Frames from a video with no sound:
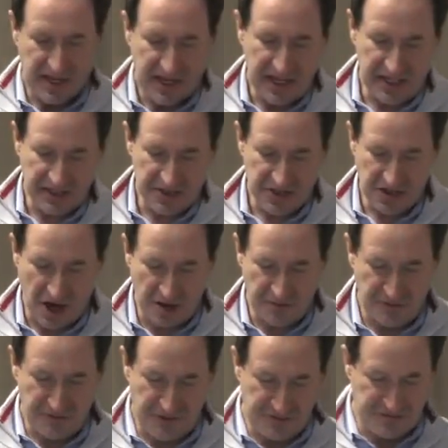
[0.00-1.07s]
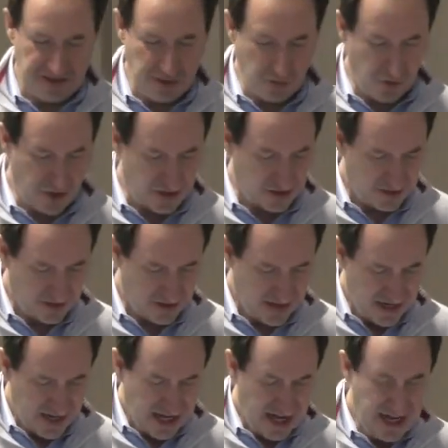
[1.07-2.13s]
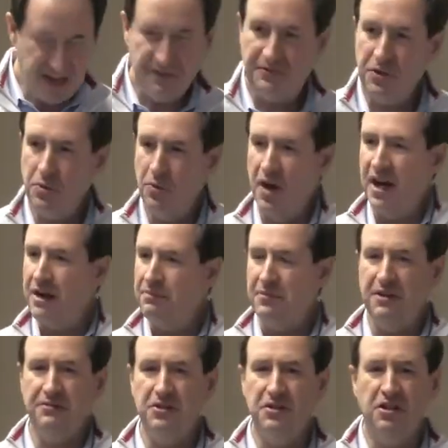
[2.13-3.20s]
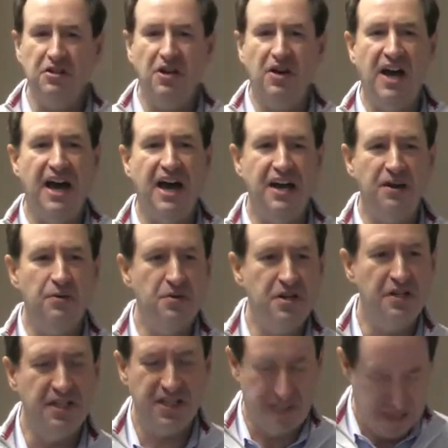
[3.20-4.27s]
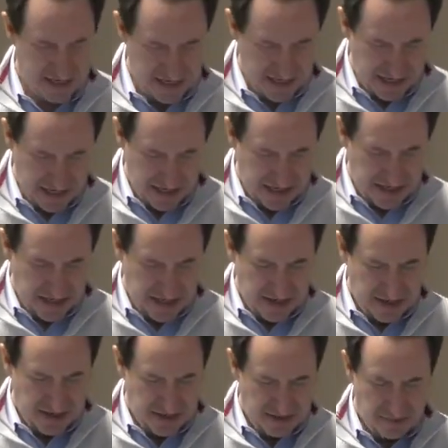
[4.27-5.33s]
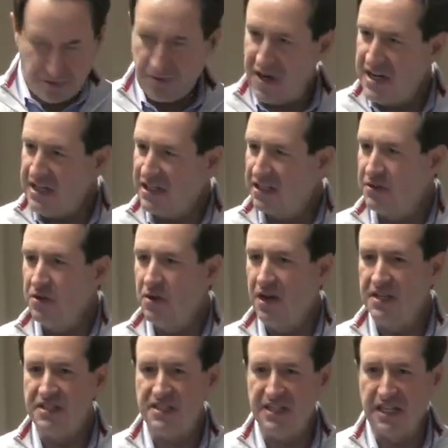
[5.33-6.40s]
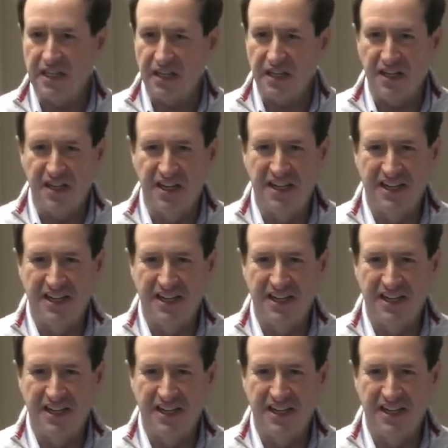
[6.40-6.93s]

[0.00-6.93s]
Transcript: And in Psalm 51, hey, if you don't know how to really pray through a sin,